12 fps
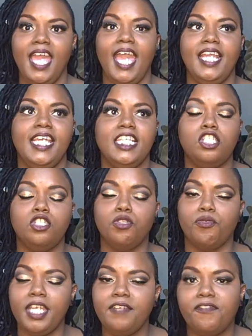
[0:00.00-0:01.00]
And his
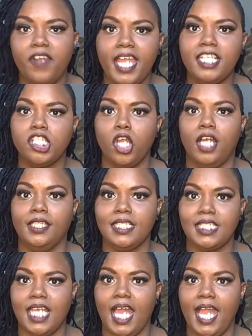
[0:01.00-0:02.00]
3 friends are on
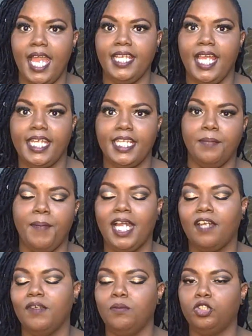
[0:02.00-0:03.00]
the side, like in the
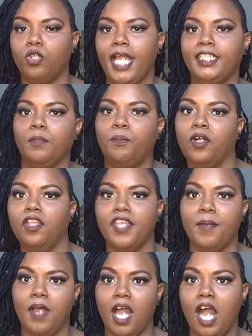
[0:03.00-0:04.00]
back of him, trying to pull
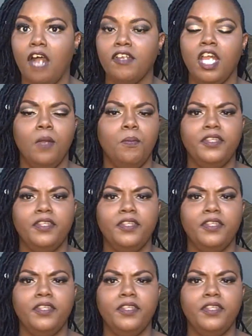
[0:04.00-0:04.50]
them off.